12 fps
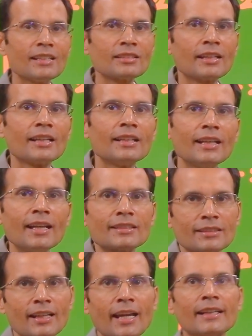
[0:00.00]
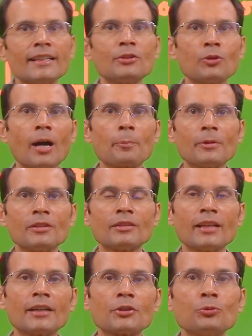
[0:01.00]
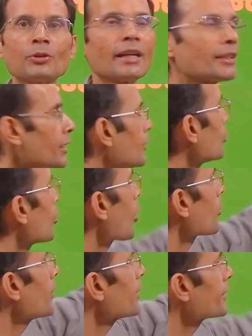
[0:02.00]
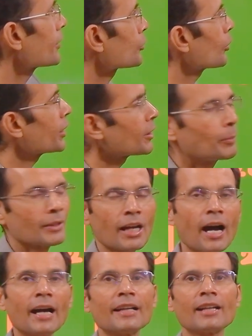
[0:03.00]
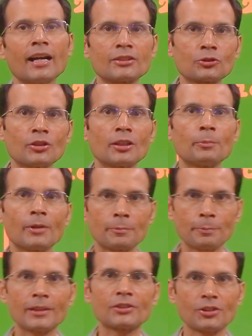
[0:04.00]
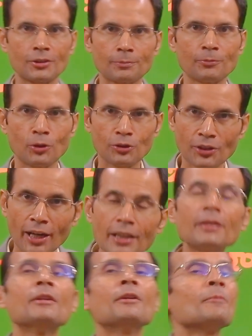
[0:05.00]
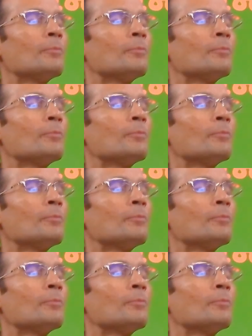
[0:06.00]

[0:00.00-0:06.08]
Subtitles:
is less likely to happen, that you get normal systolic but high diastolic blood pressure. All right.